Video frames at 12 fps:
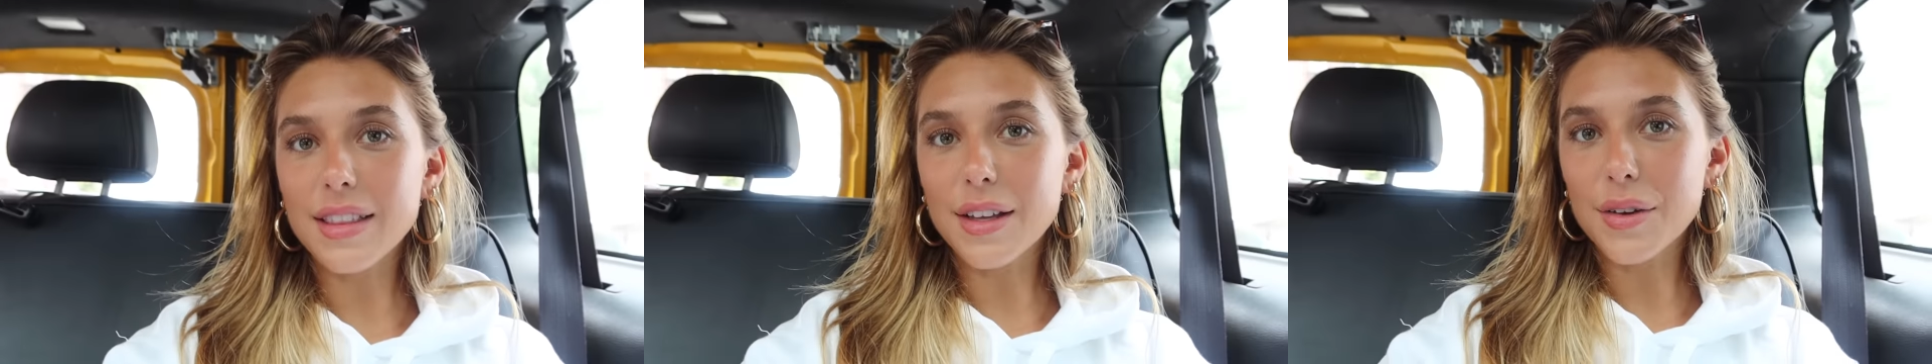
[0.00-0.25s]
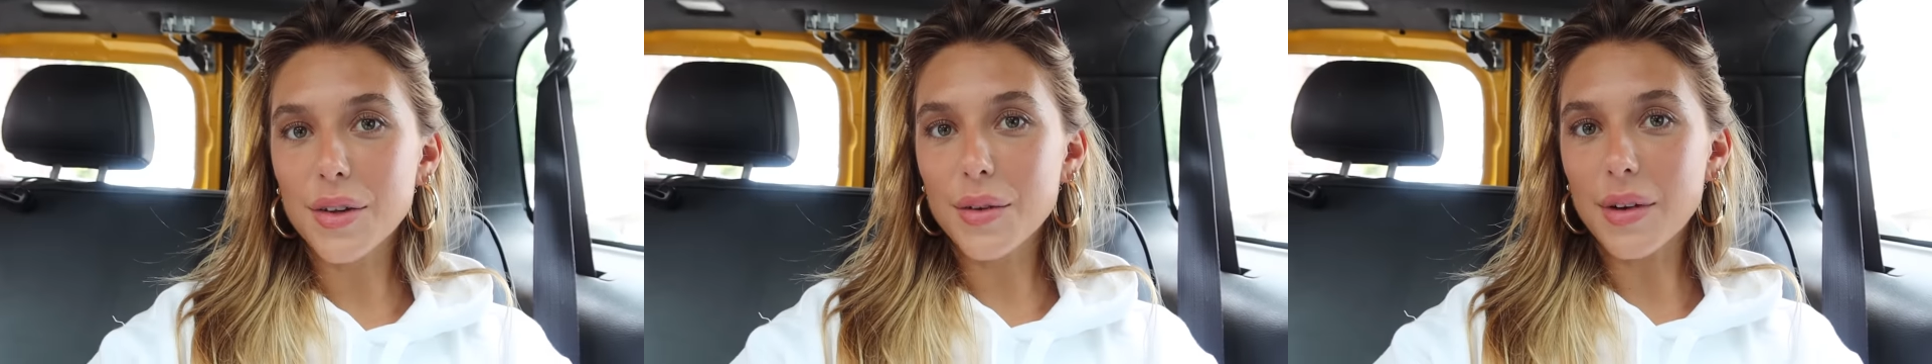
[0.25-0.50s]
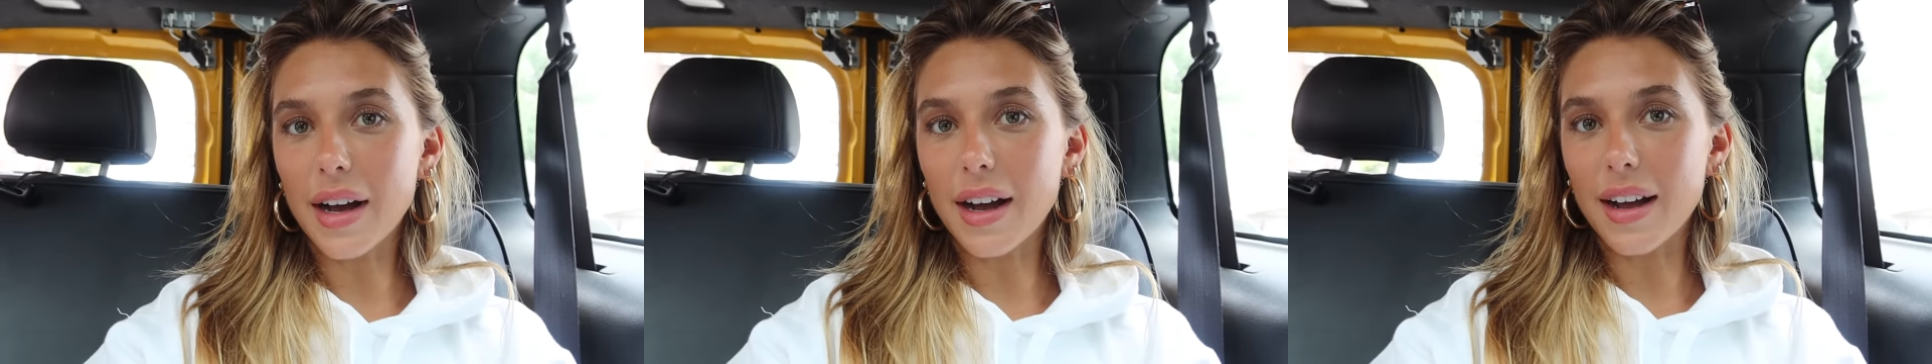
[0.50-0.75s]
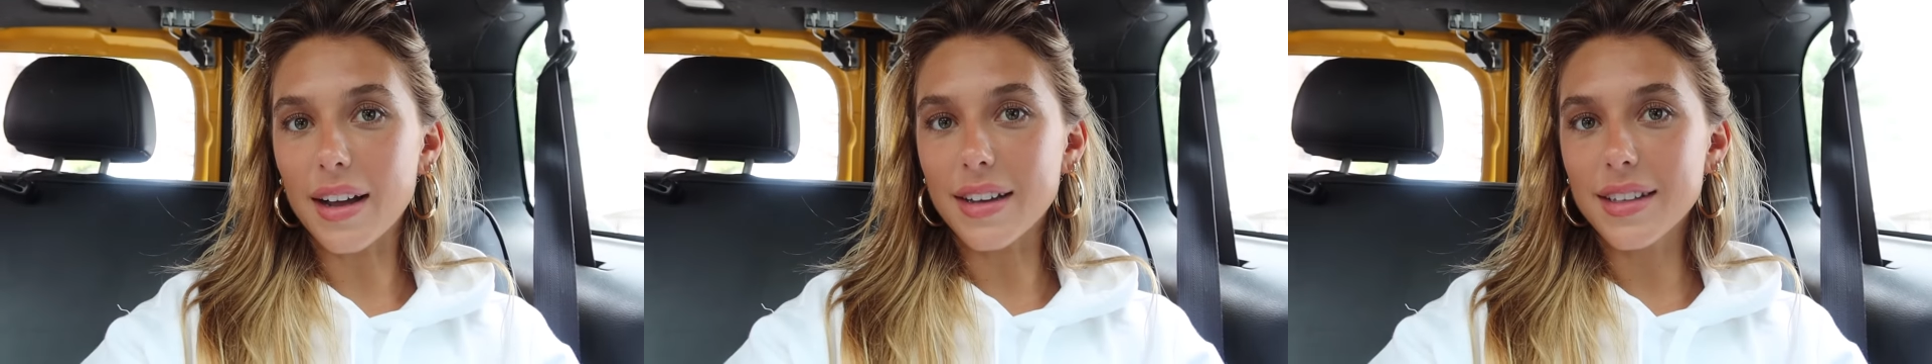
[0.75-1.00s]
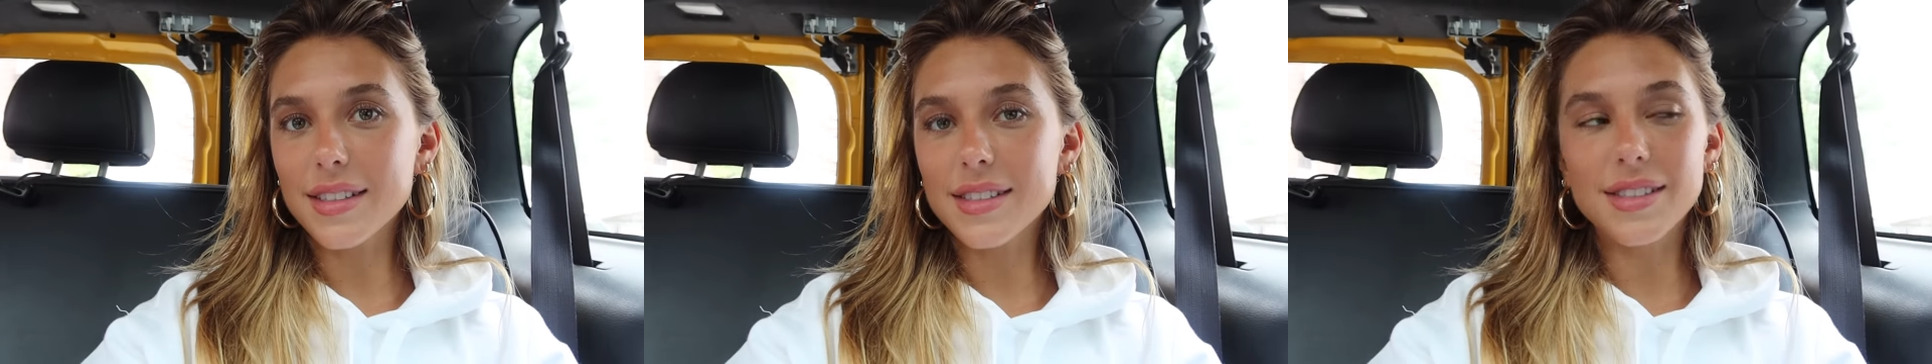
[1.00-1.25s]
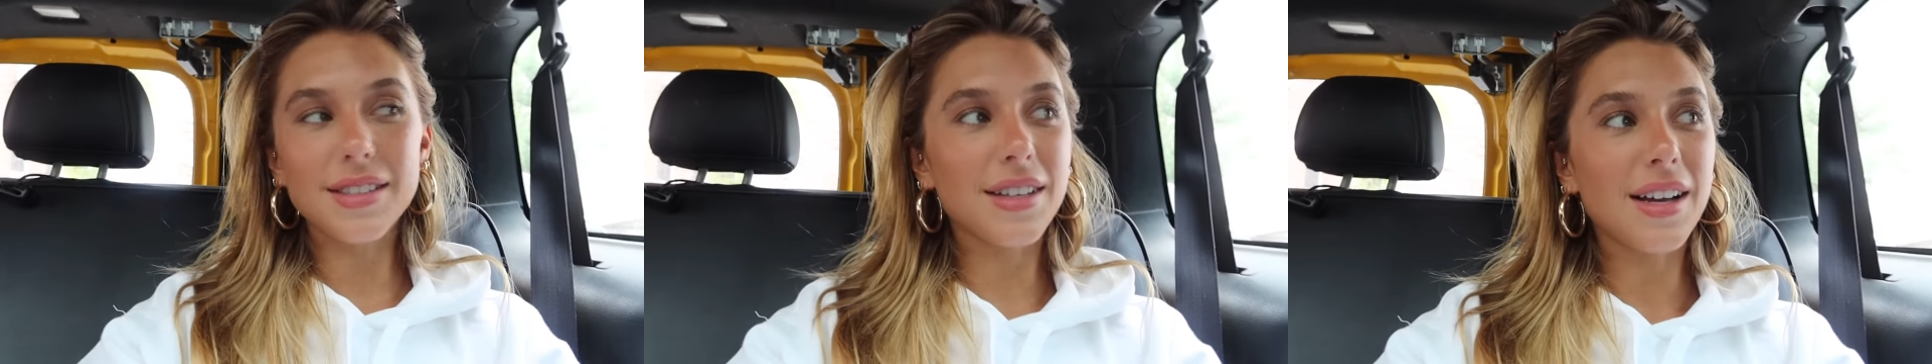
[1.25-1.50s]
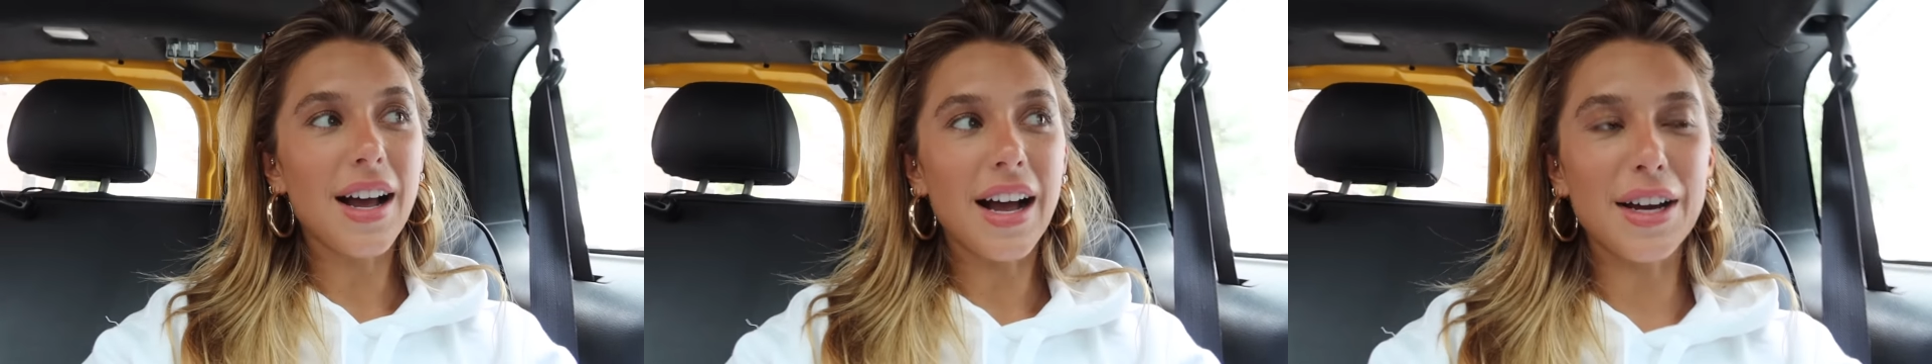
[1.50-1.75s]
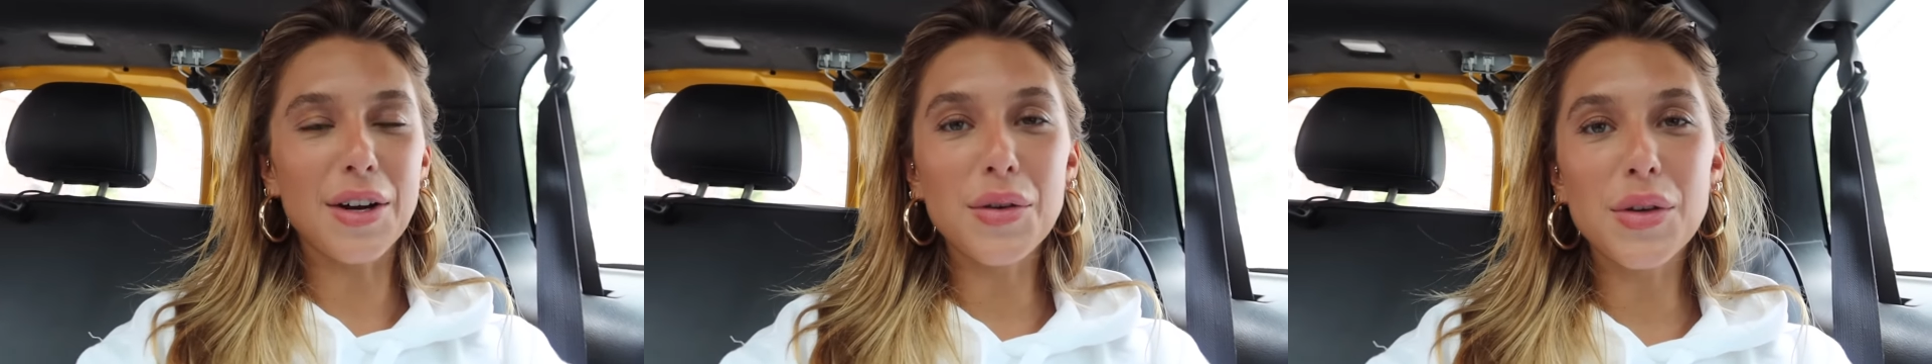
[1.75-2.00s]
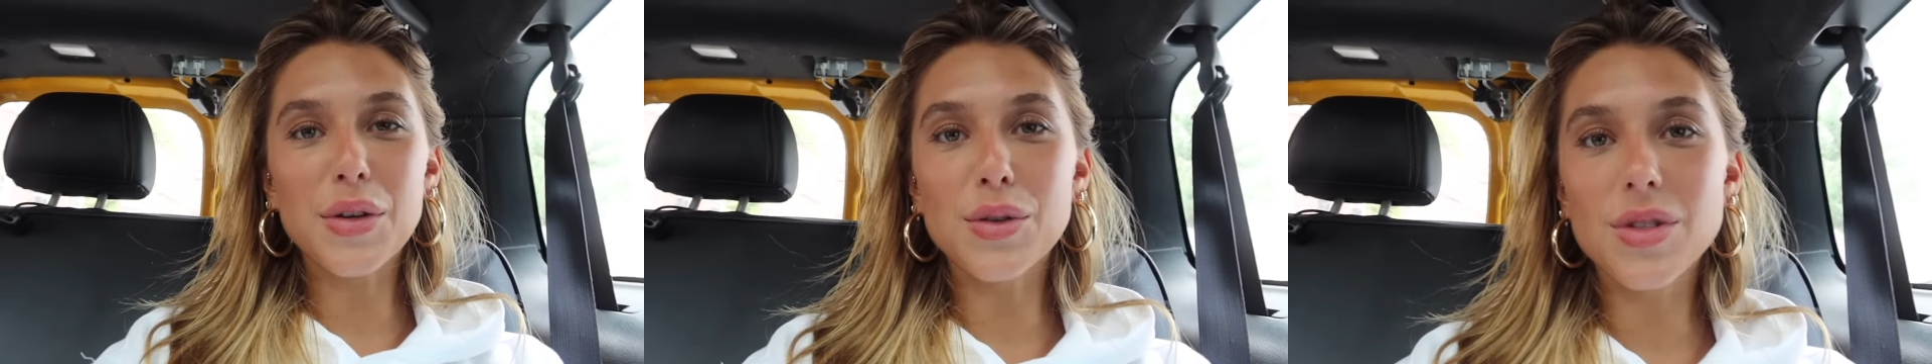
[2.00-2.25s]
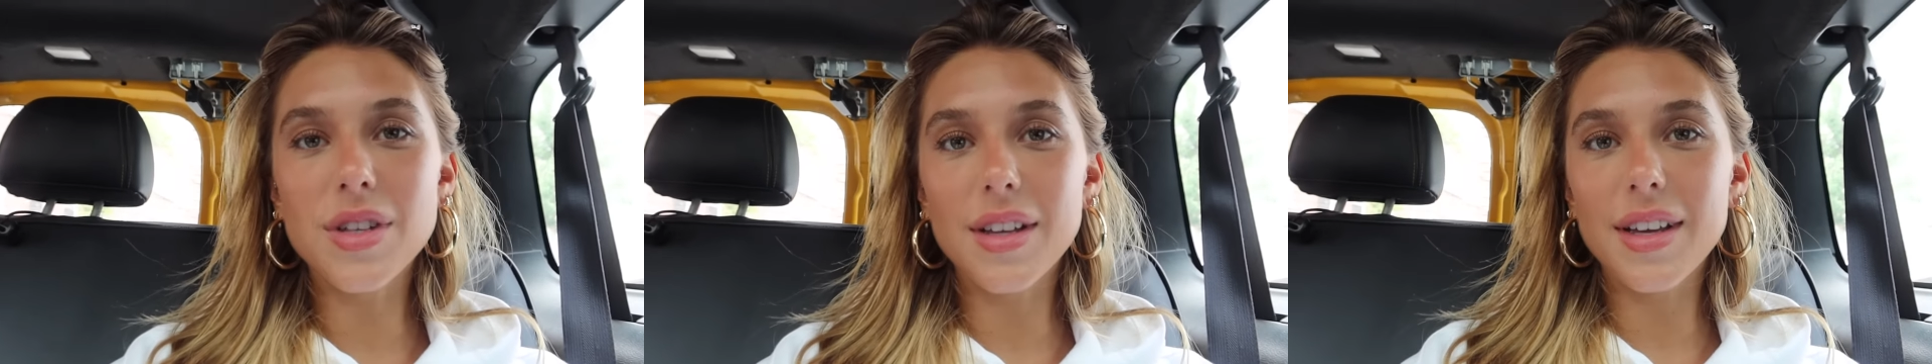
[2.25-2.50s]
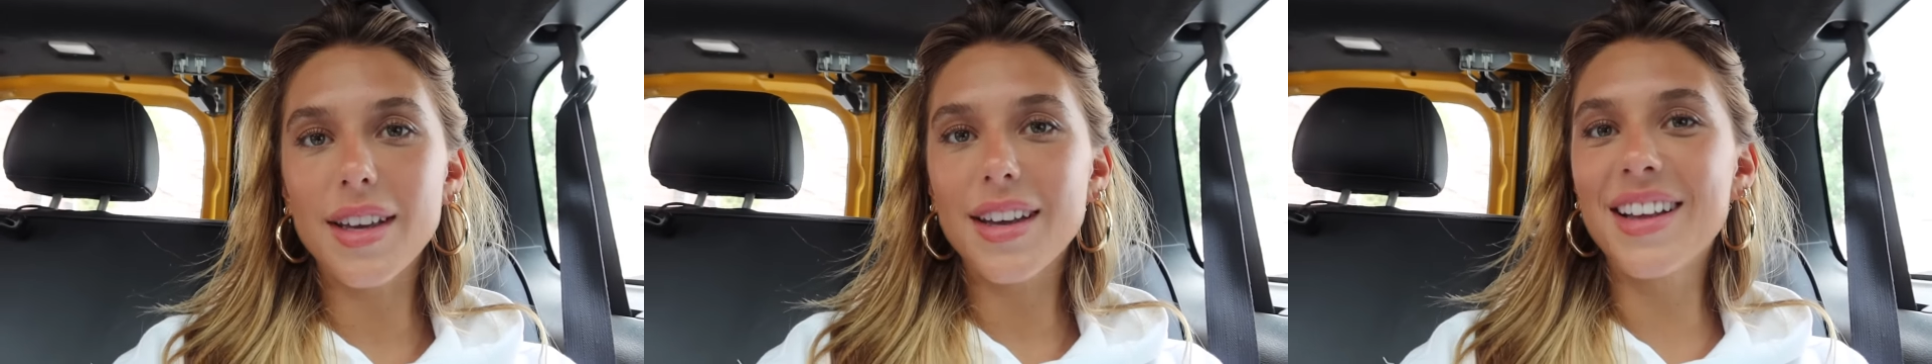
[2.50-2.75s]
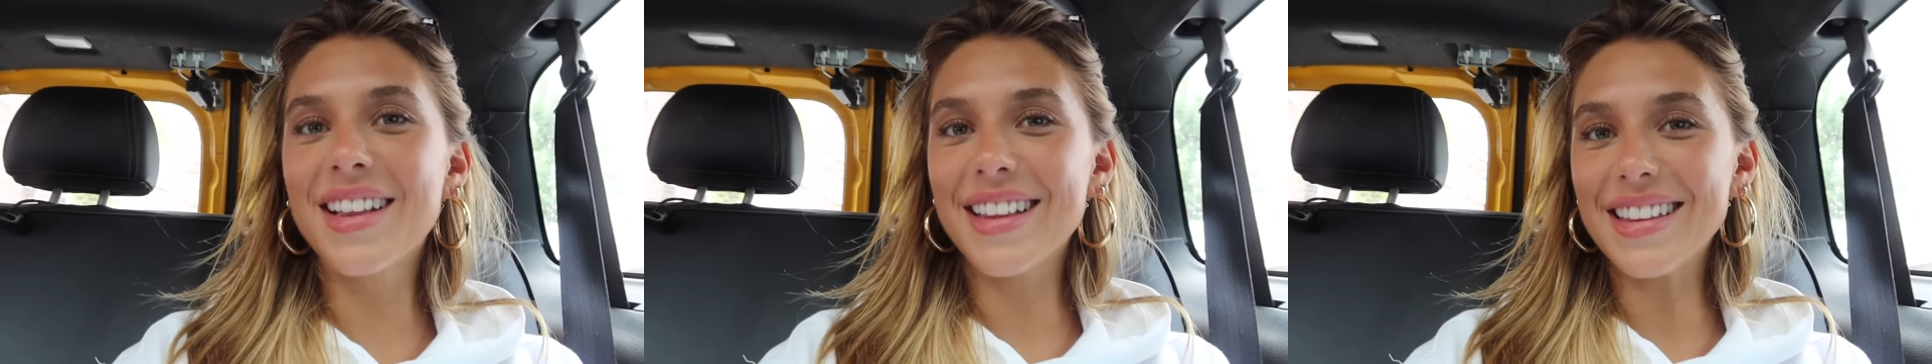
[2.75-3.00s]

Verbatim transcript: Hello you guys. I don't usually